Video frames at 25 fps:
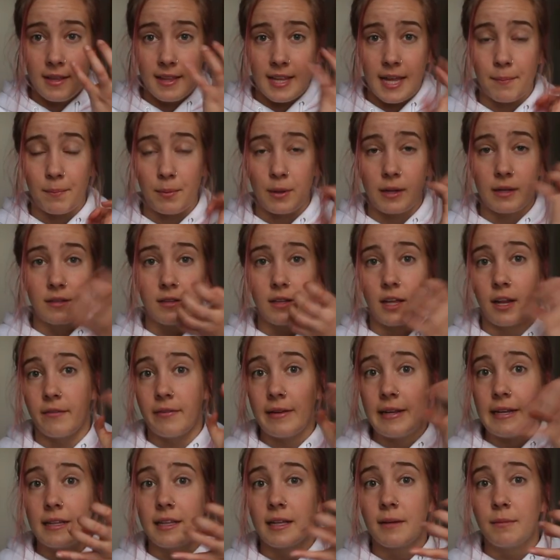That brings a lot of
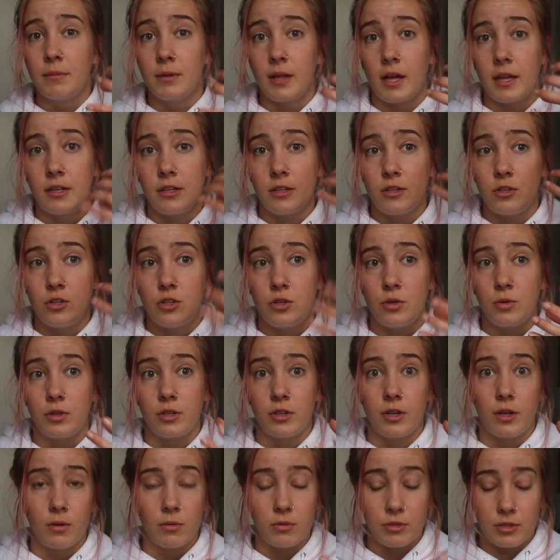healing blood to the
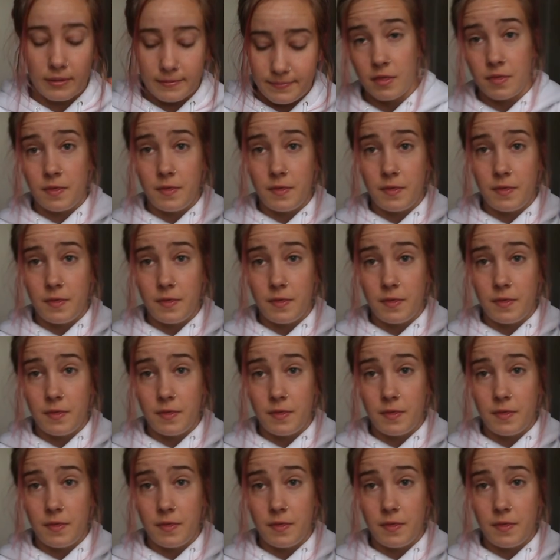nose.